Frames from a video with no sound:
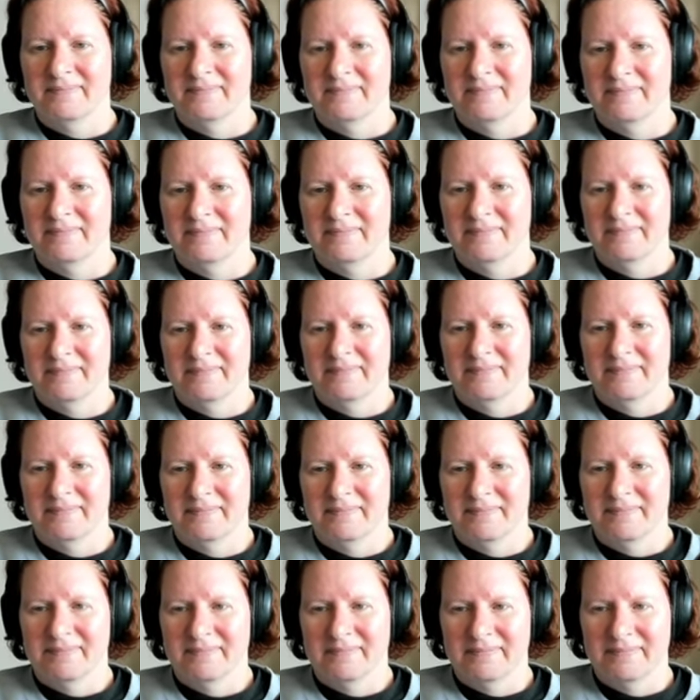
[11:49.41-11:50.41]

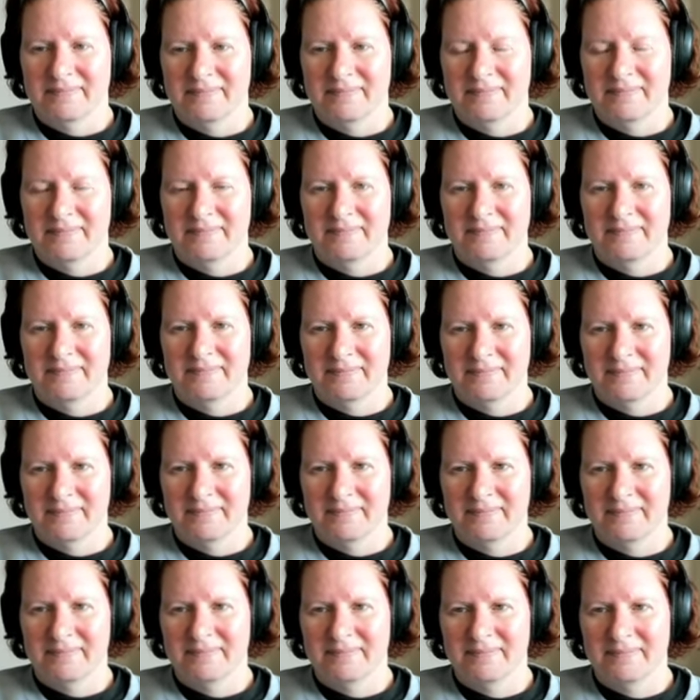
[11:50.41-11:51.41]

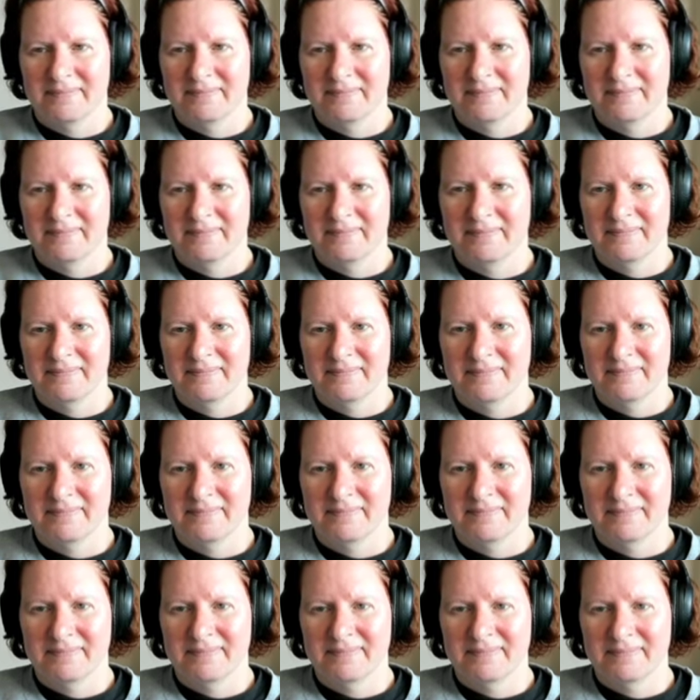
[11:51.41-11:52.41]

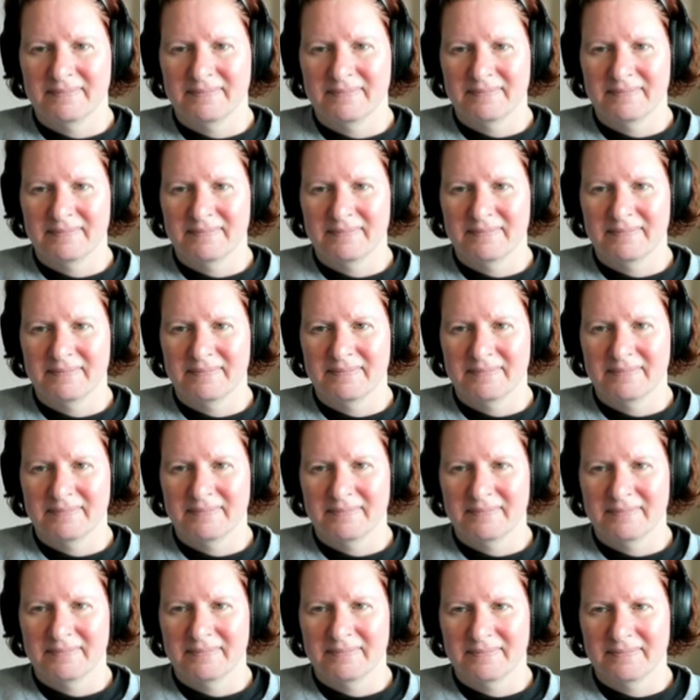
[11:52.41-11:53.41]

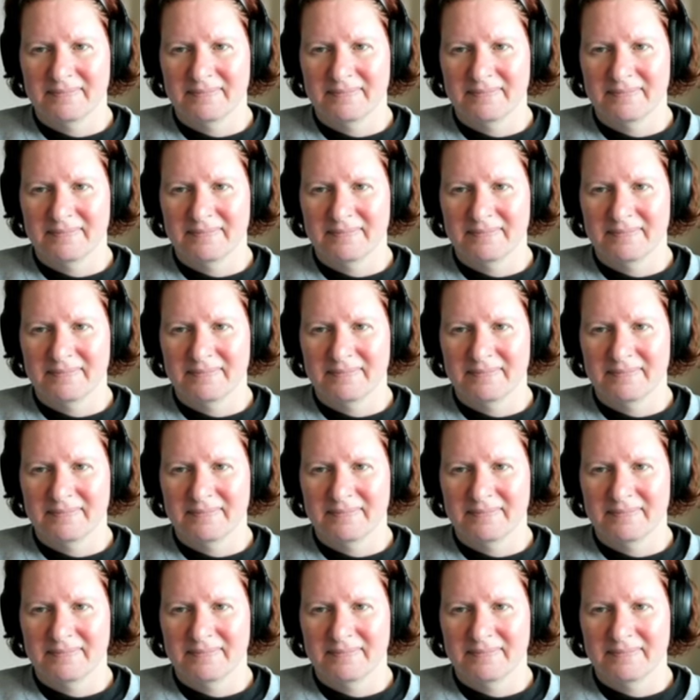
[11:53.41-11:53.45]
(not speaking)